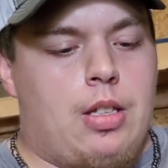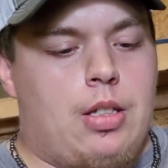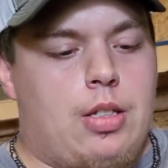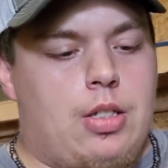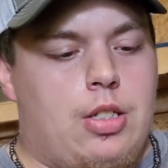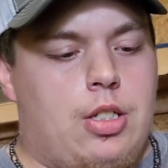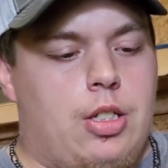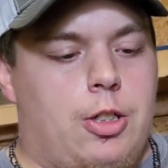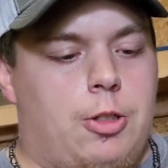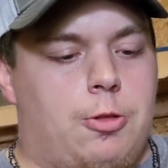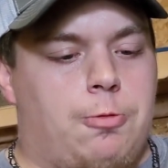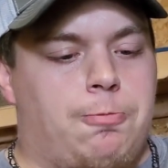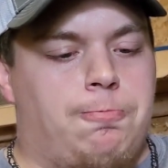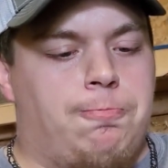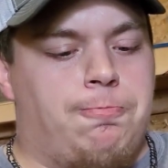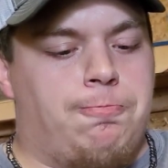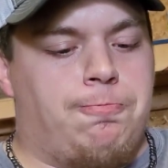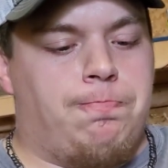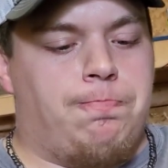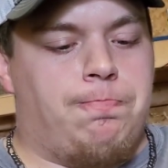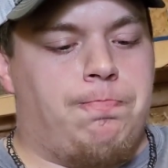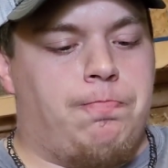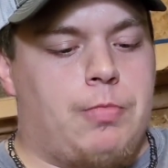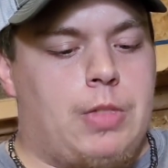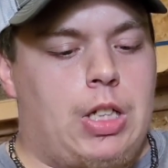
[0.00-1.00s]
So
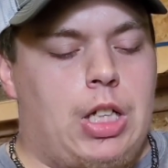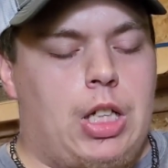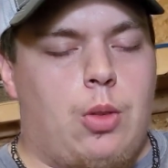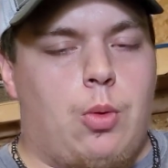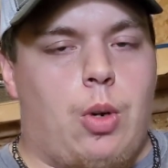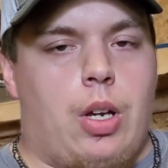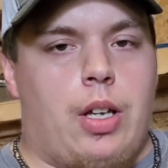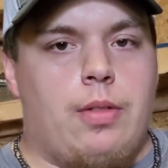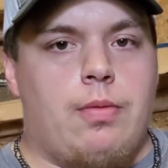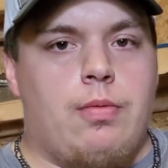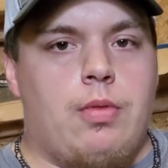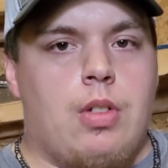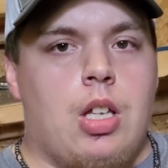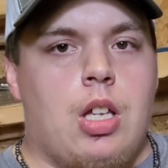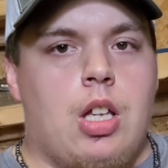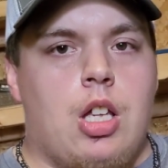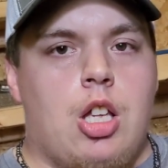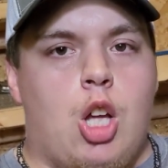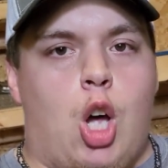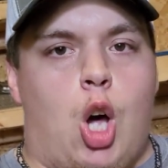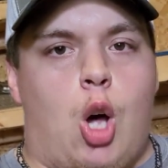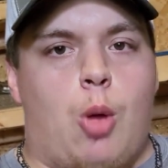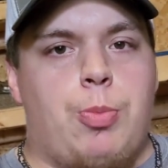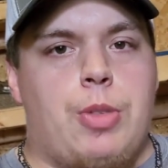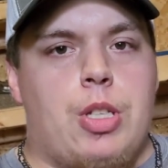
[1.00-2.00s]
anyway,
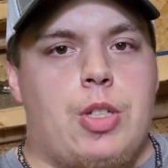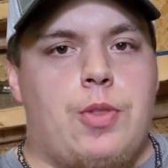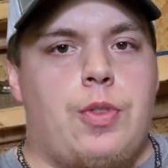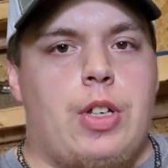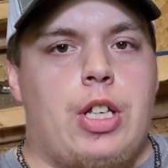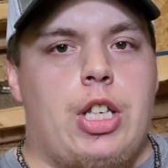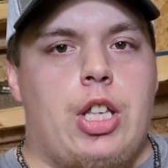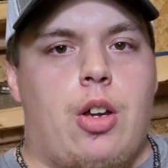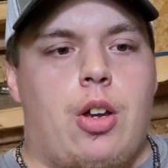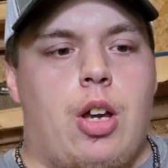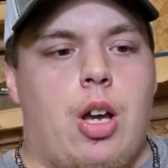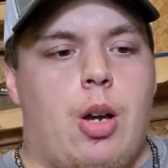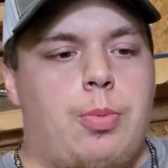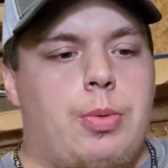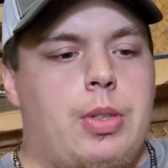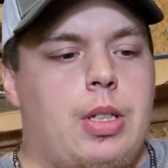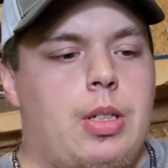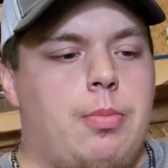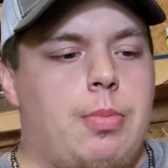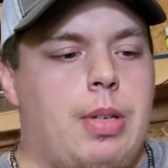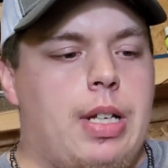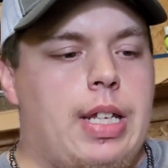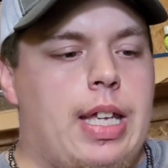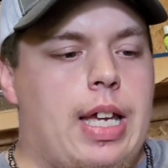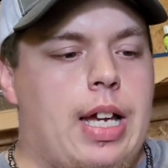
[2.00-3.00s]
hope this video helped
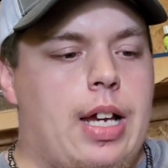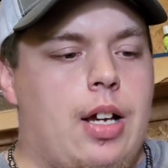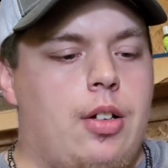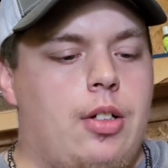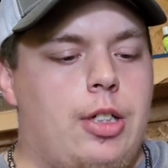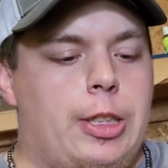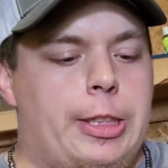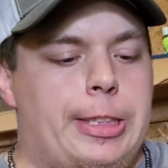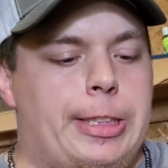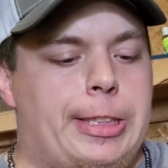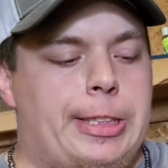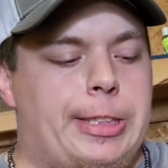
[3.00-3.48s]
anybody out.